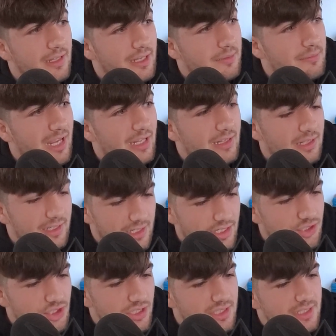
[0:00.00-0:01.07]
man, like
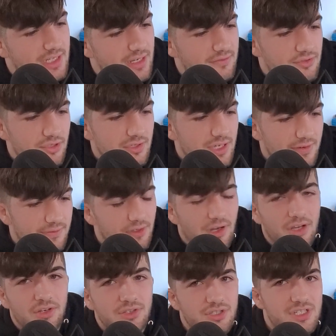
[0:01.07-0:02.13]
it just gives you a different
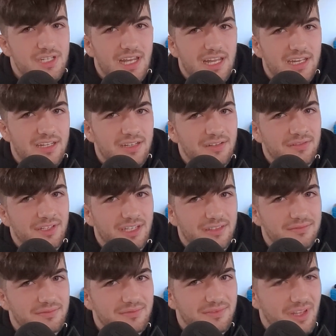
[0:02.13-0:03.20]
understanding
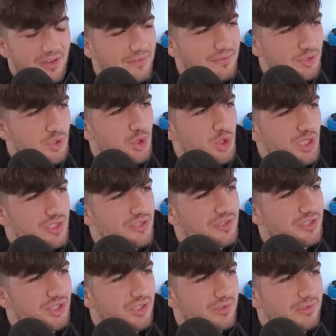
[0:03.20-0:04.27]
of jiu-jitsu
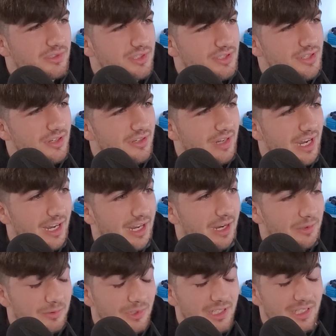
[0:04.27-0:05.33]
in general. So I
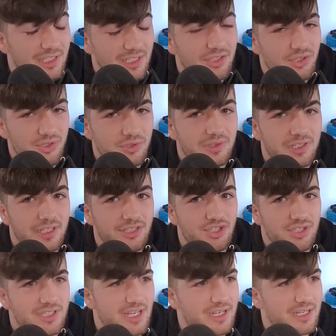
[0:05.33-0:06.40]
really enjoy
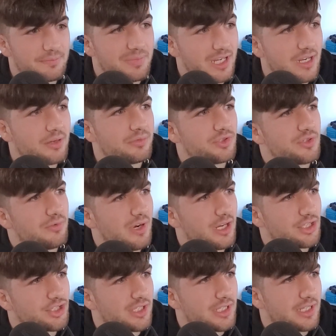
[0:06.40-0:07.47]
just like being able to
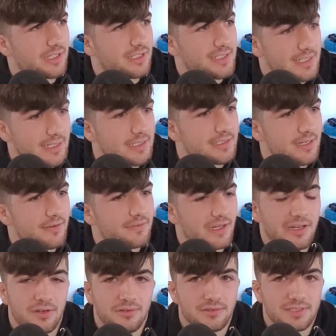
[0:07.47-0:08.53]
watch and like see stuff I
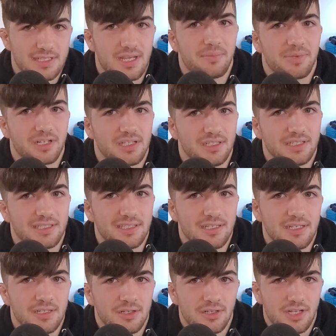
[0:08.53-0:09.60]
don't typically see, you
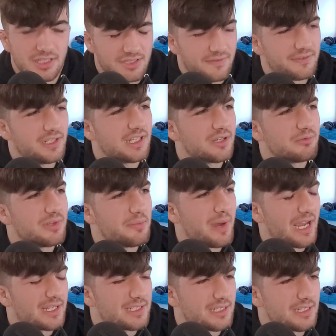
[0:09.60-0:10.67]
know, because I feel like with
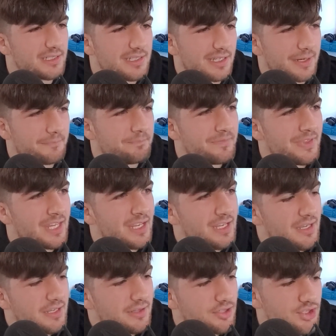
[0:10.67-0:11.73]
passing, it's like
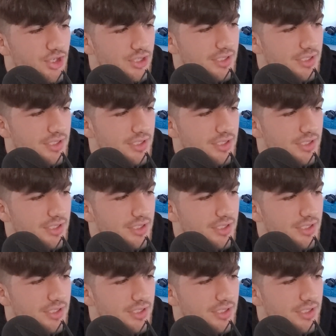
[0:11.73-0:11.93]
there's